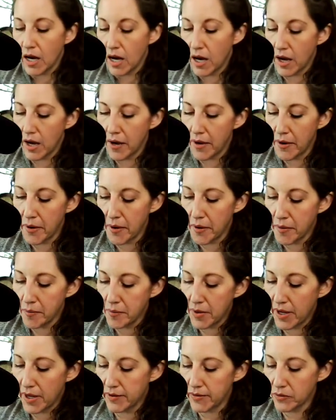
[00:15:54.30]

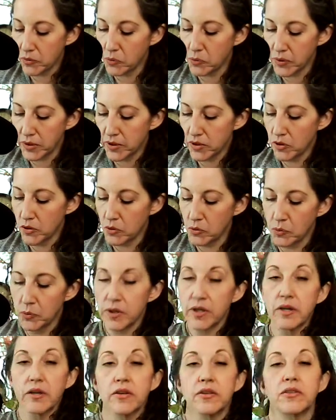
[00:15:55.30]
um, and the Wheel
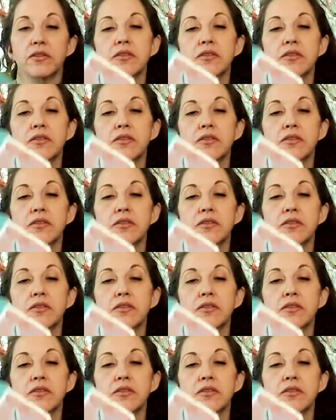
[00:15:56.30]
with